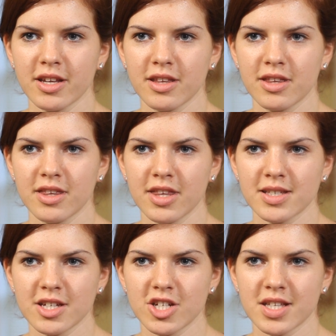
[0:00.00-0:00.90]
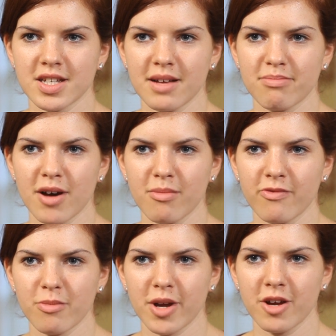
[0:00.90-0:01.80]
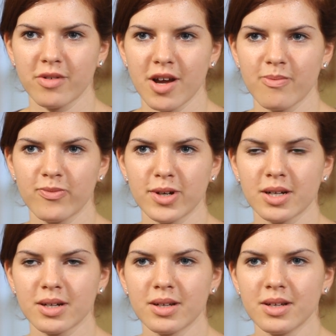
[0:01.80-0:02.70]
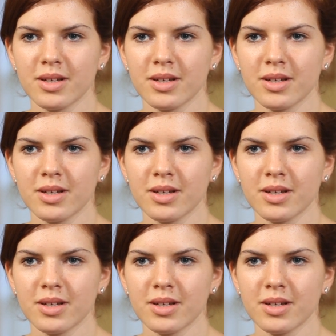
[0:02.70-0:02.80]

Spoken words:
and they suggested I punt for my own comfort.